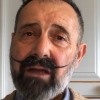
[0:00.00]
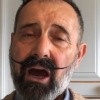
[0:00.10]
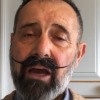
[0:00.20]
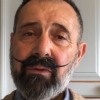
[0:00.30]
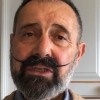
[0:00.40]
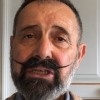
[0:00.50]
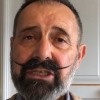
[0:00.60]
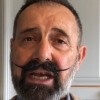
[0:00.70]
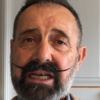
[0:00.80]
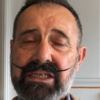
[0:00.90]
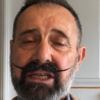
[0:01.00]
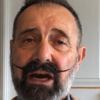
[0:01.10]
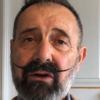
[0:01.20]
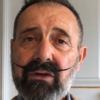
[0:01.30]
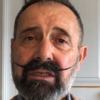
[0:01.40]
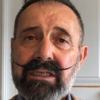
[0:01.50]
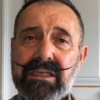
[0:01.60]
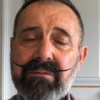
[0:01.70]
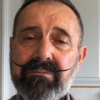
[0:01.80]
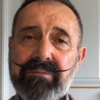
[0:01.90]
I would suggest though,
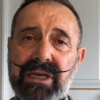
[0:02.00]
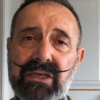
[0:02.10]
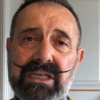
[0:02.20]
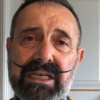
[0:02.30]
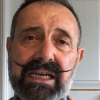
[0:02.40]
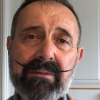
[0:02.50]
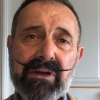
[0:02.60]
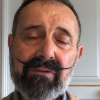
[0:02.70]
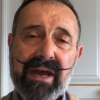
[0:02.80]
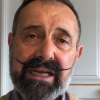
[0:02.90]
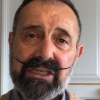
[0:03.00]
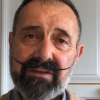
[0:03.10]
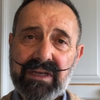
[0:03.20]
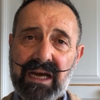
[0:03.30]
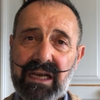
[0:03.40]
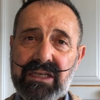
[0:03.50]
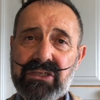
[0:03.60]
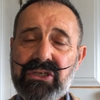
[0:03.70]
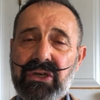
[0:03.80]
because they come in a range of colours,